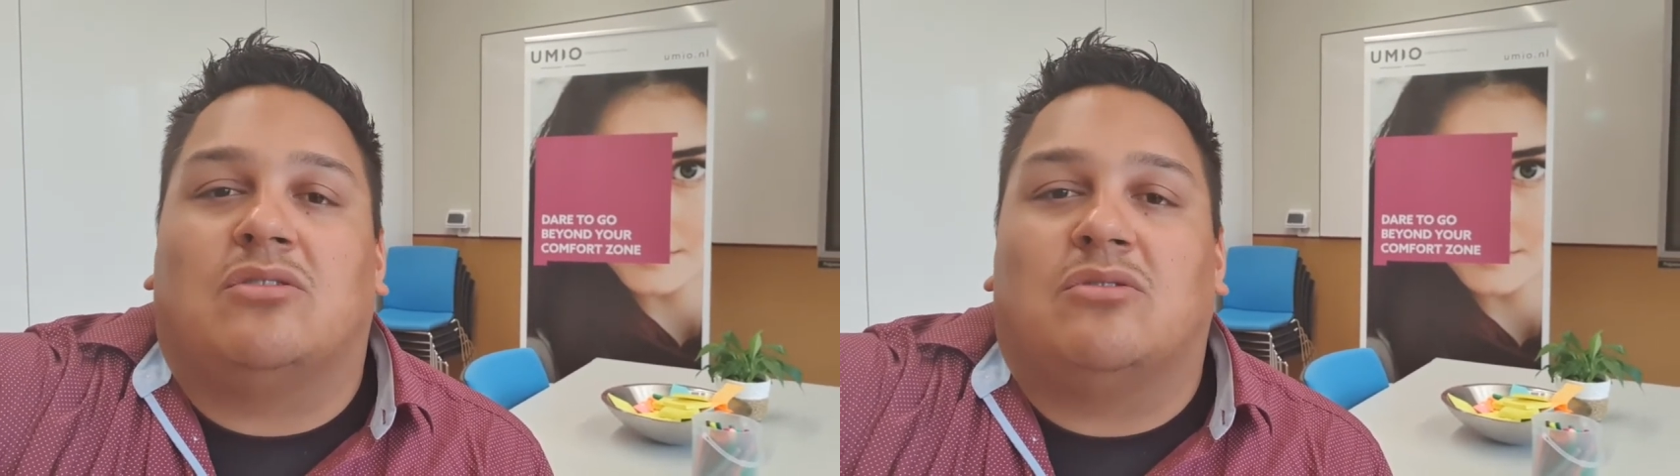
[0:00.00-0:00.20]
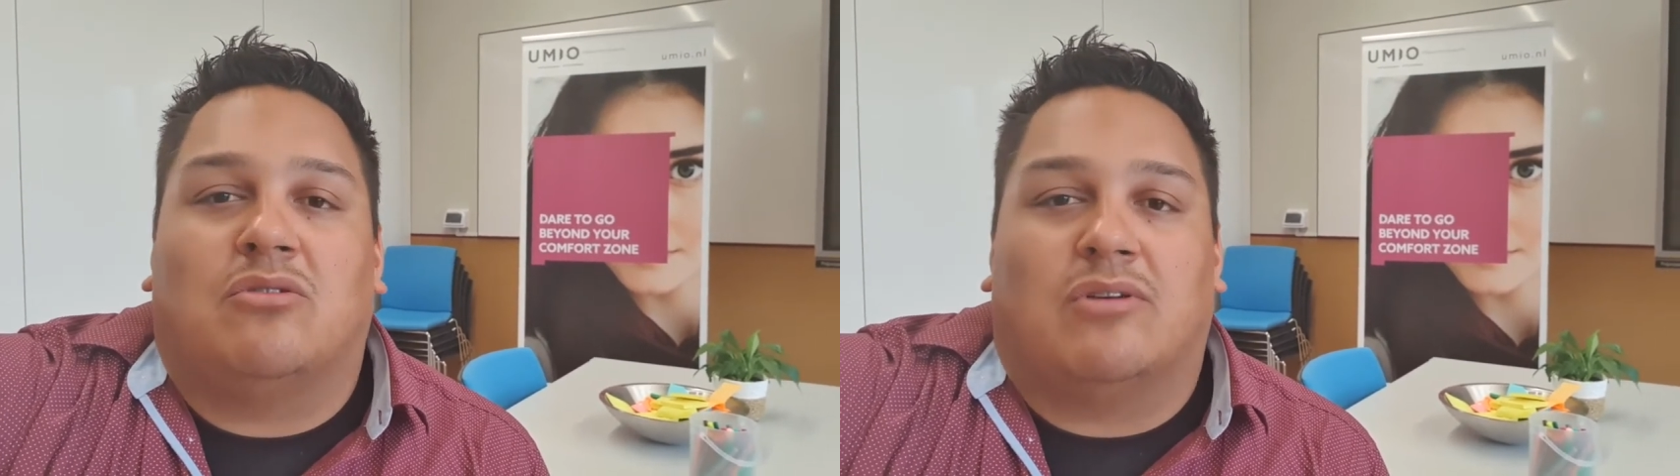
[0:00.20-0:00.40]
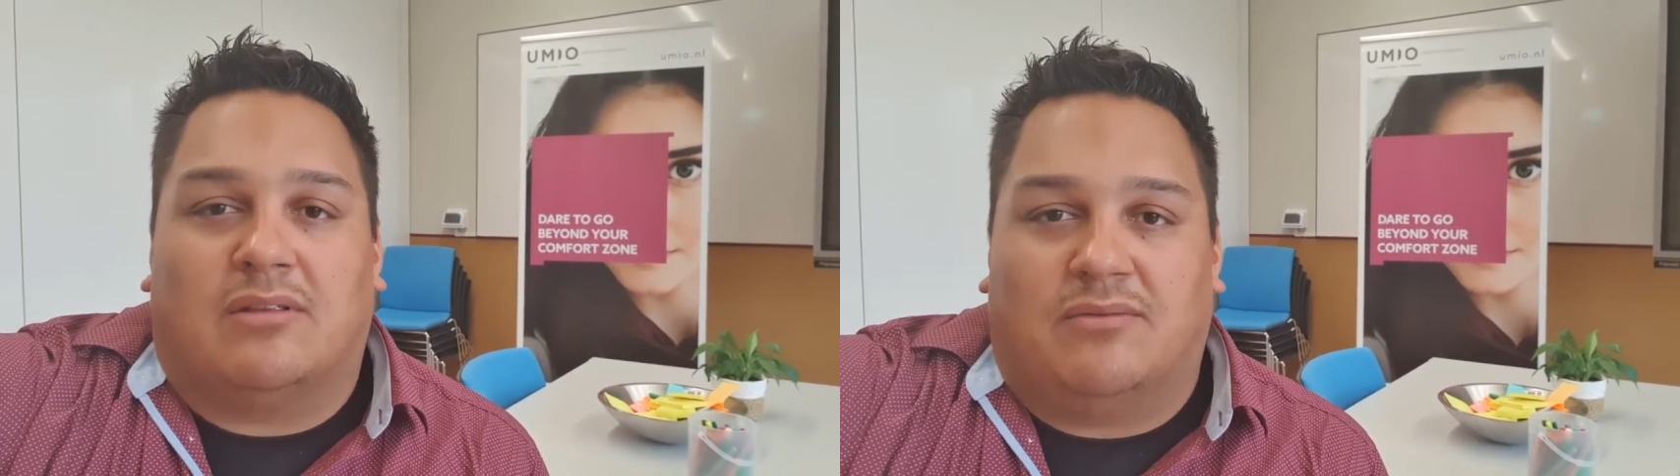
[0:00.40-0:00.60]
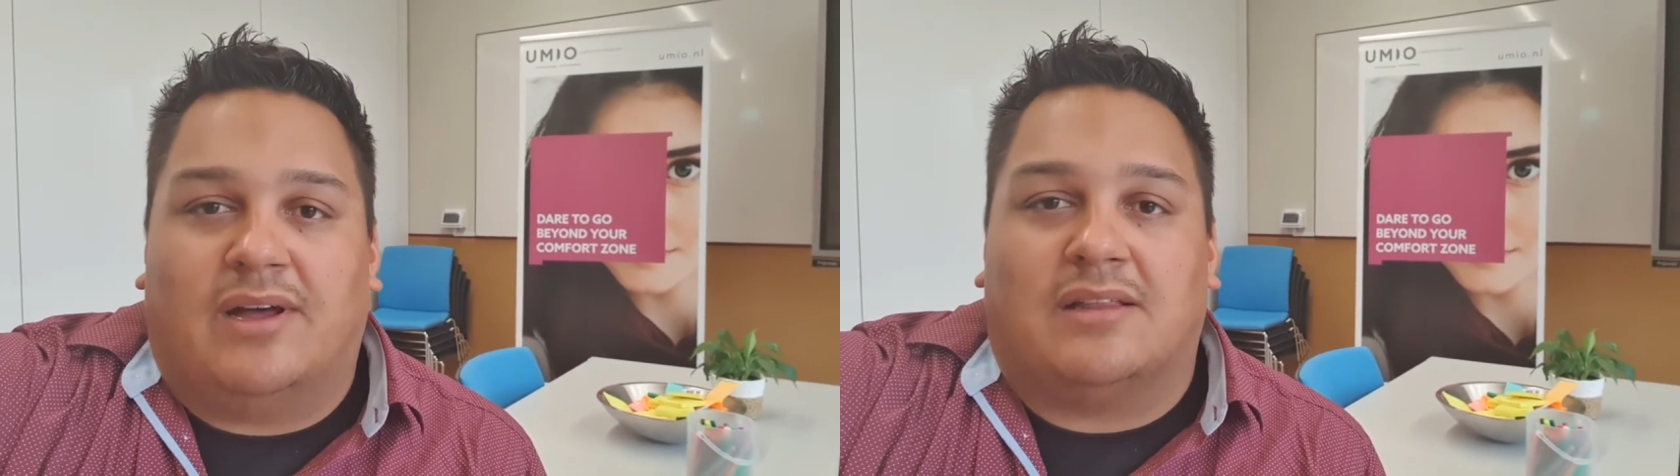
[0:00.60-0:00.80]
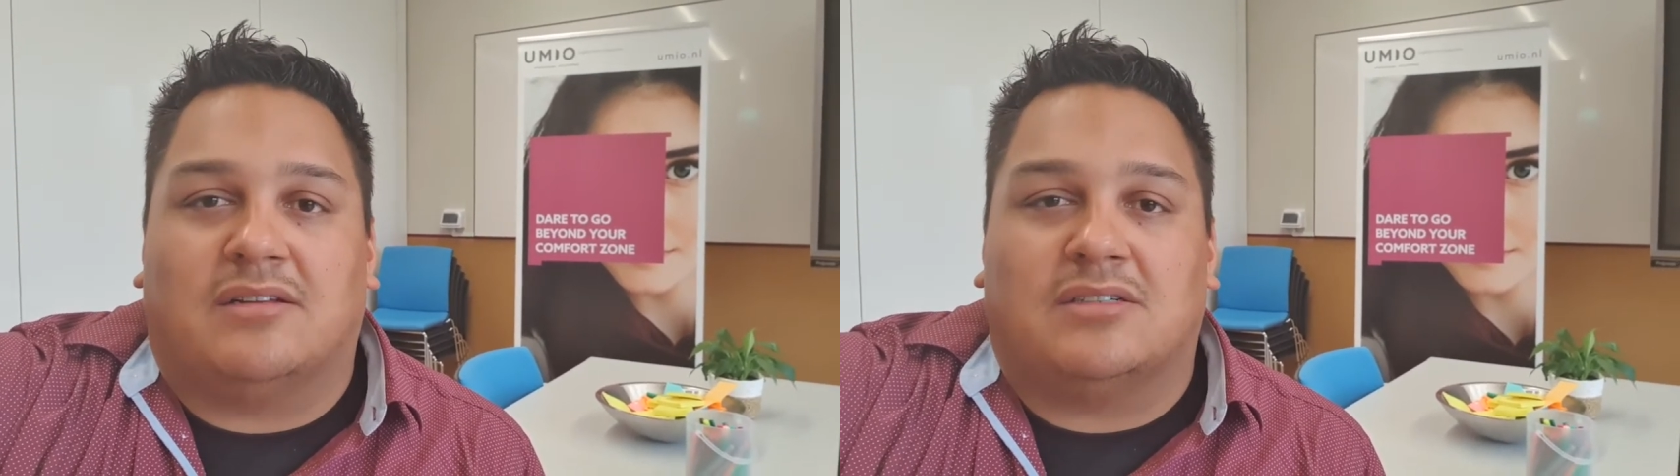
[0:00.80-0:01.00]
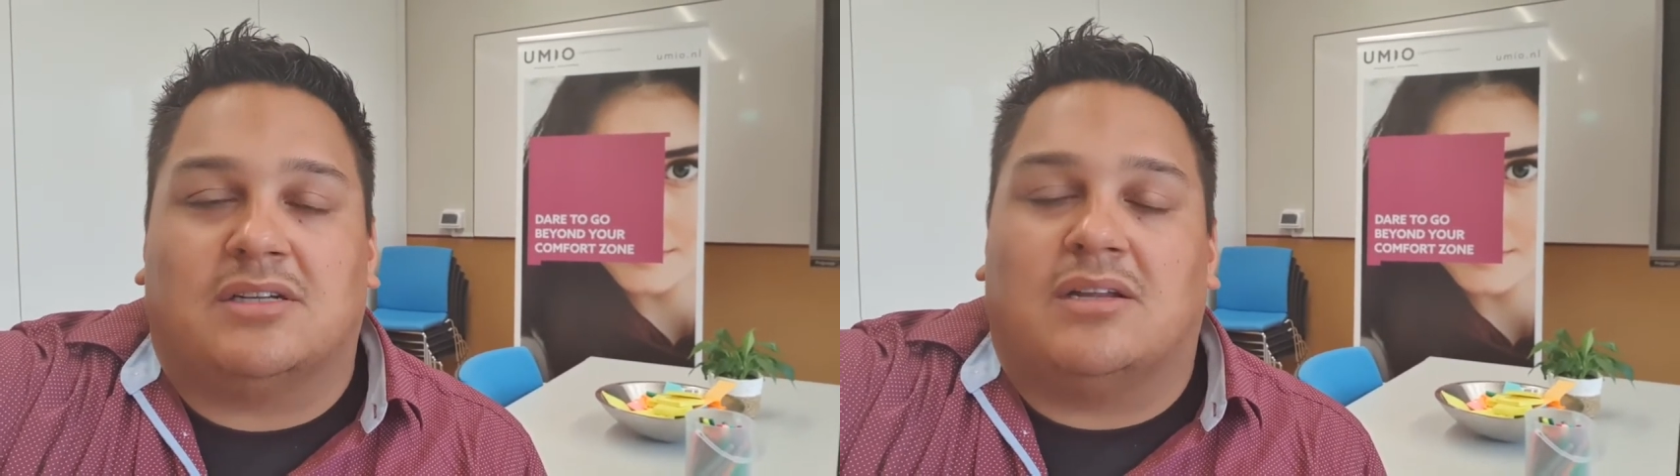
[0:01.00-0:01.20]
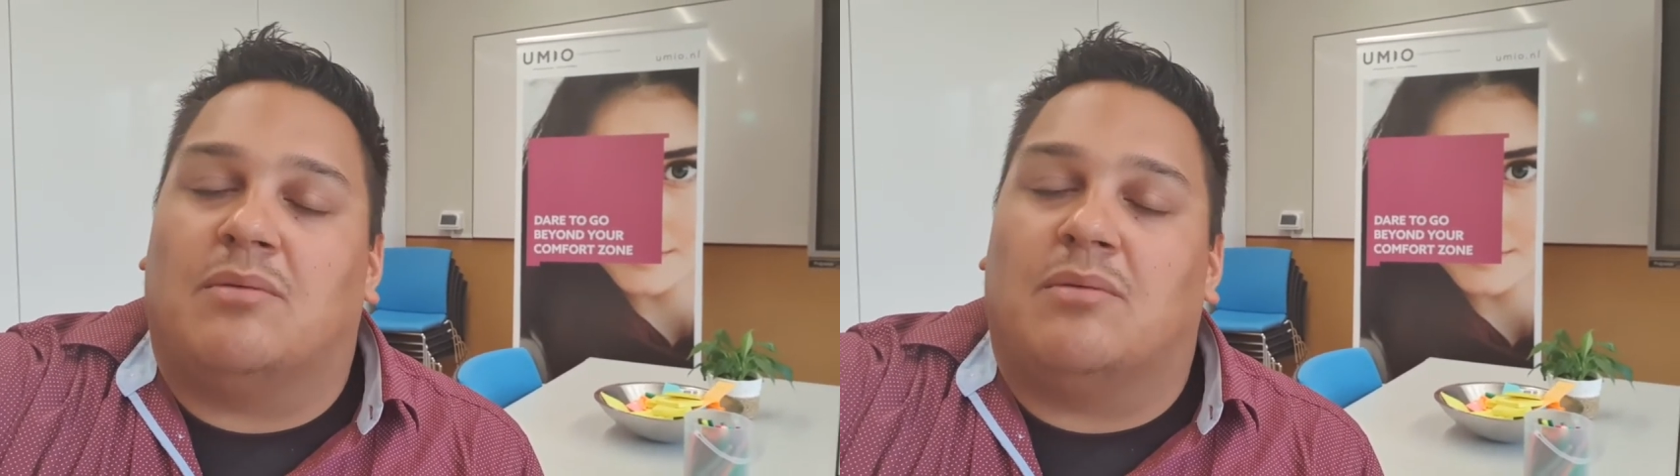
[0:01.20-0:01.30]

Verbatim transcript: to your advantage in